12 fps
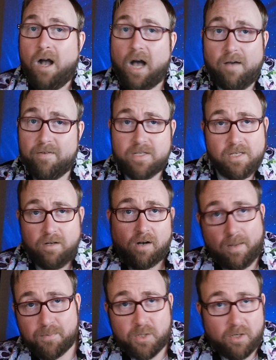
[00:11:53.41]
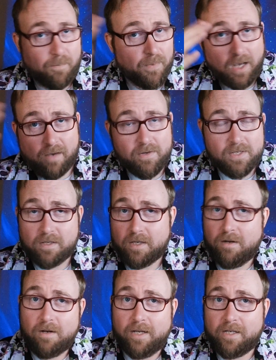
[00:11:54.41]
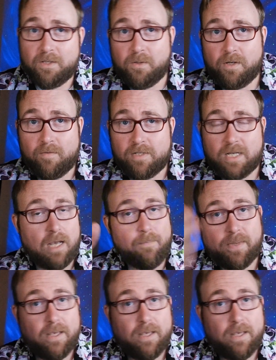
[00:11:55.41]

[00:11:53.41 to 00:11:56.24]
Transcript: Obviously, they're optional. Obviously, you're not going to do it every time.